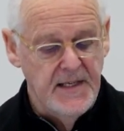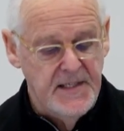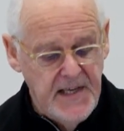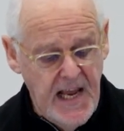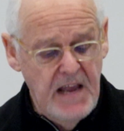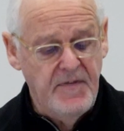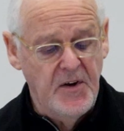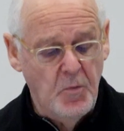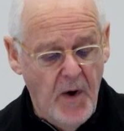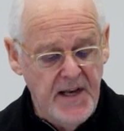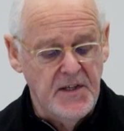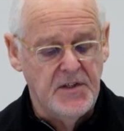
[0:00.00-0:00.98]
David
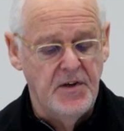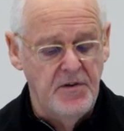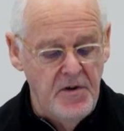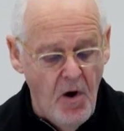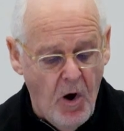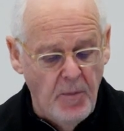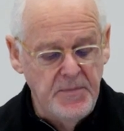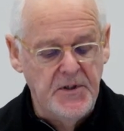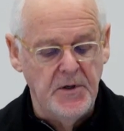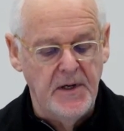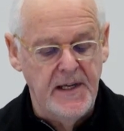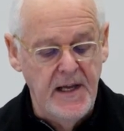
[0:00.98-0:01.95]
went to Nob
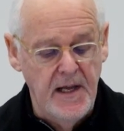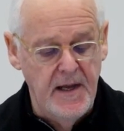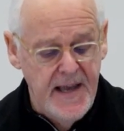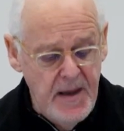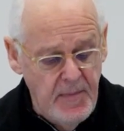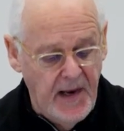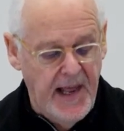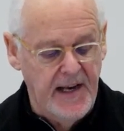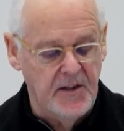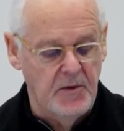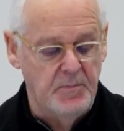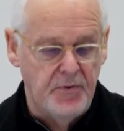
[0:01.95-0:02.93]
to
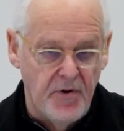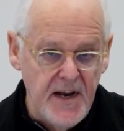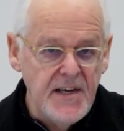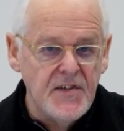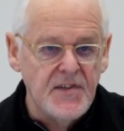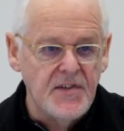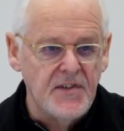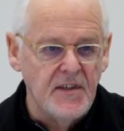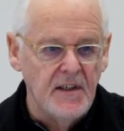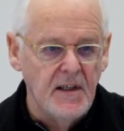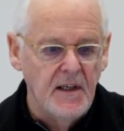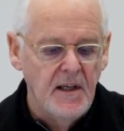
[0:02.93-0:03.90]
Ahimelech the priest.
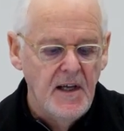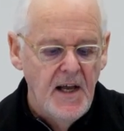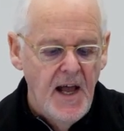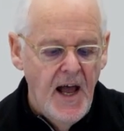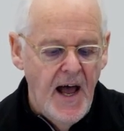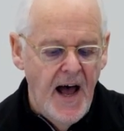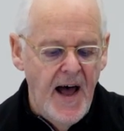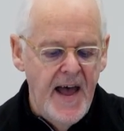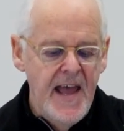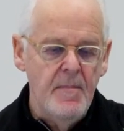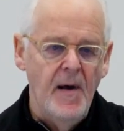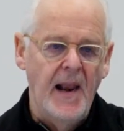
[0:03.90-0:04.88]

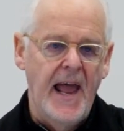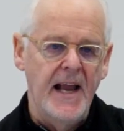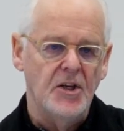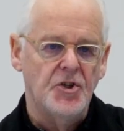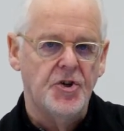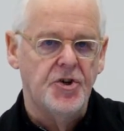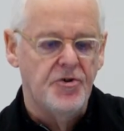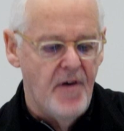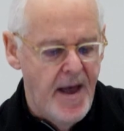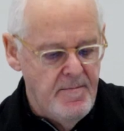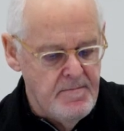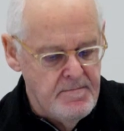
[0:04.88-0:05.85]
Ahimelech
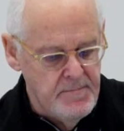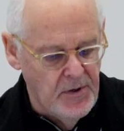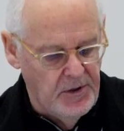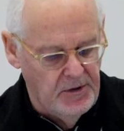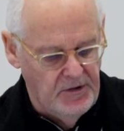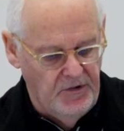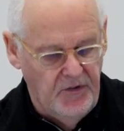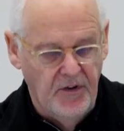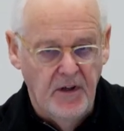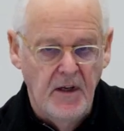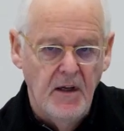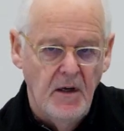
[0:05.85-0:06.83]
trembled
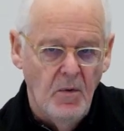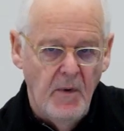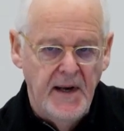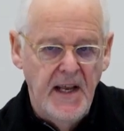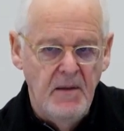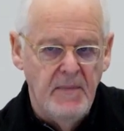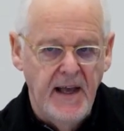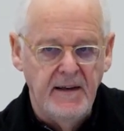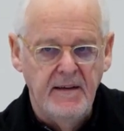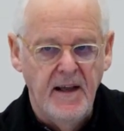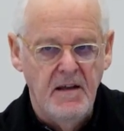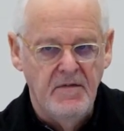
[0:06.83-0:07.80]
when he
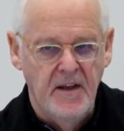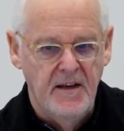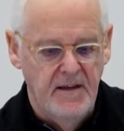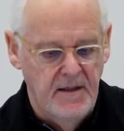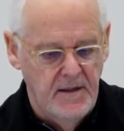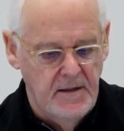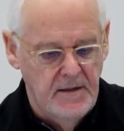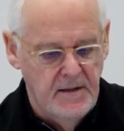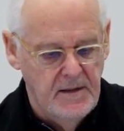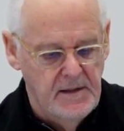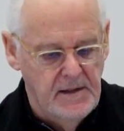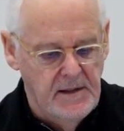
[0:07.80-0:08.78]
met David
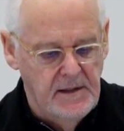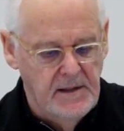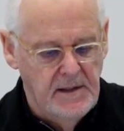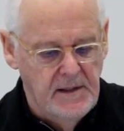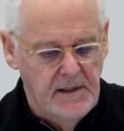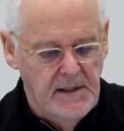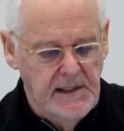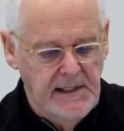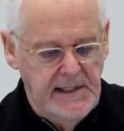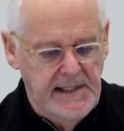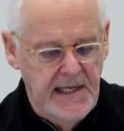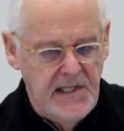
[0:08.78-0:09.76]

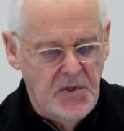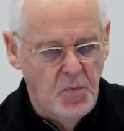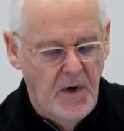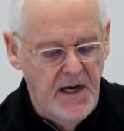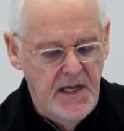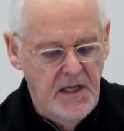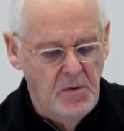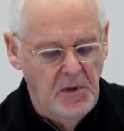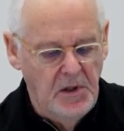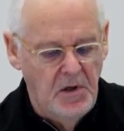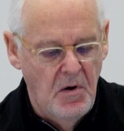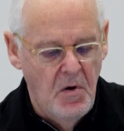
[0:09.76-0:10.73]
and asked, "Why are you
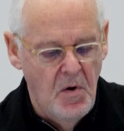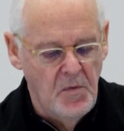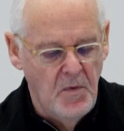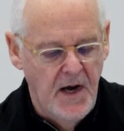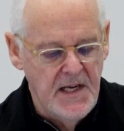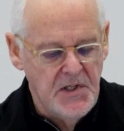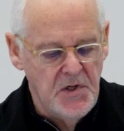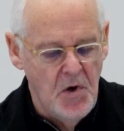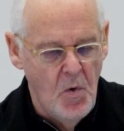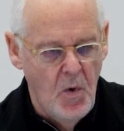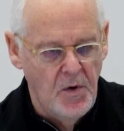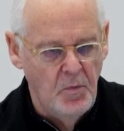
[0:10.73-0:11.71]
alone? Why is
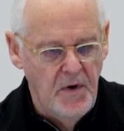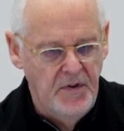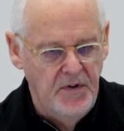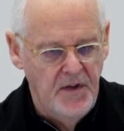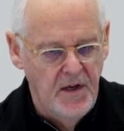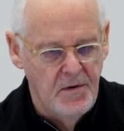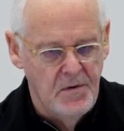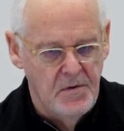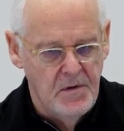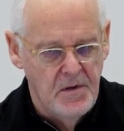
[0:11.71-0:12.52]
no one with you?"